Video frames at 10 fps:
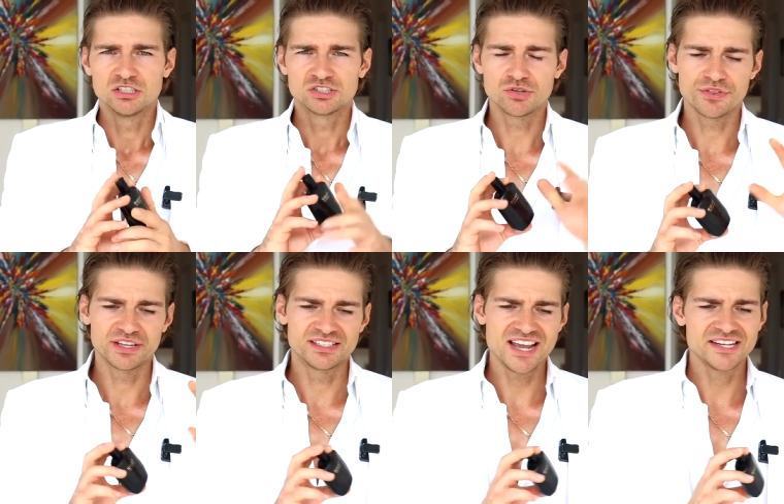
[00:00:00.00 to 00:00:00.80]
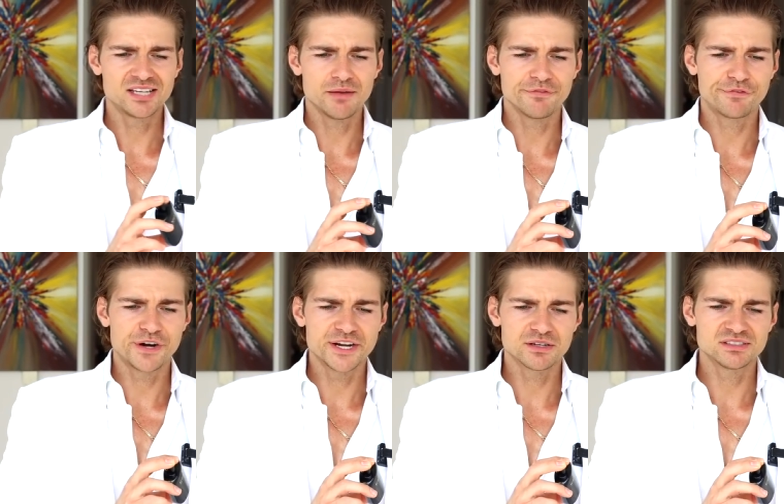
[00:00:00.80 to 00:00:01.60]
So the daytime
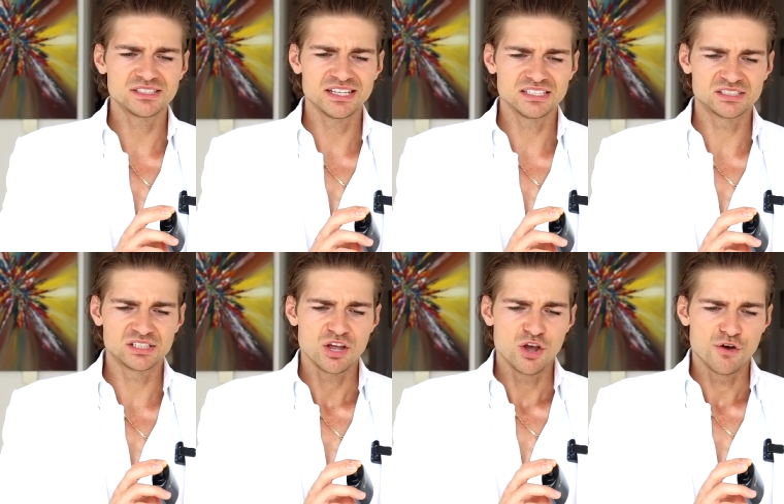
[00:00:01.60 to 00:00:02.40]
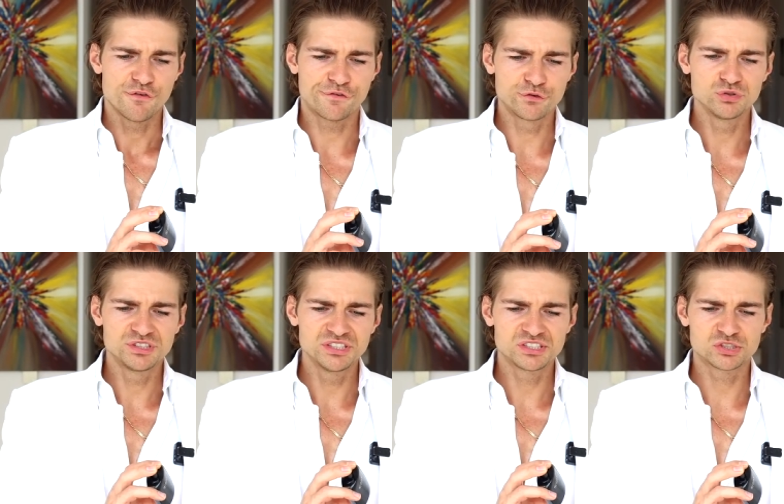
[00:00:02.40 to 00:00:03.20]
fragrance is
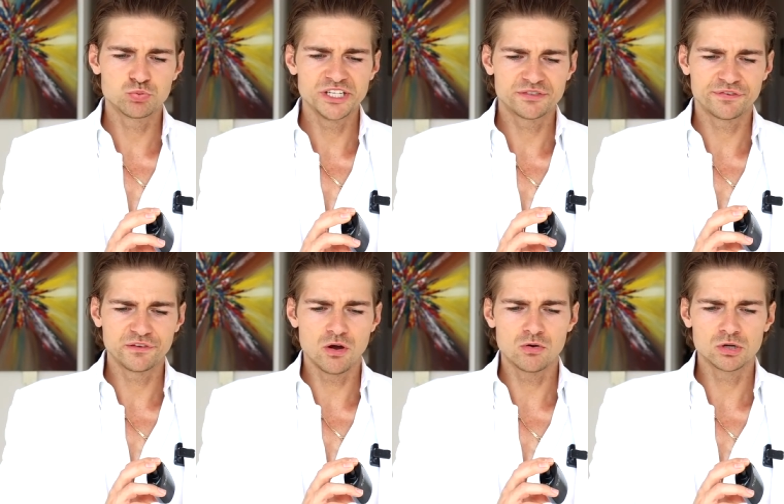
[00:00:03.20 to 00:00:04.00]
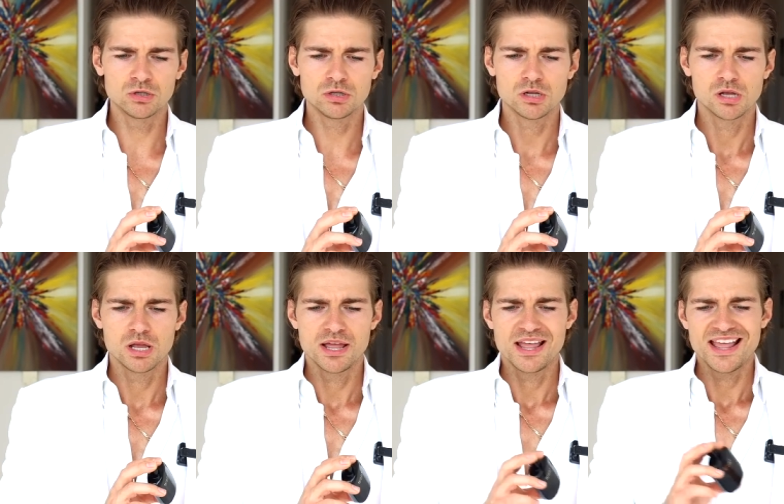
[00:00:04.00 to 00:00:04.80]
fruity, sweet,
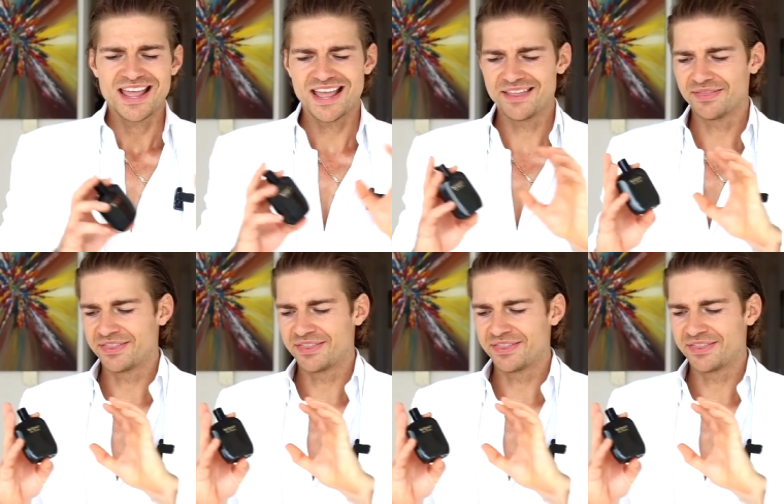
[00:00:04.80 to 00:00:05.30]
floral, and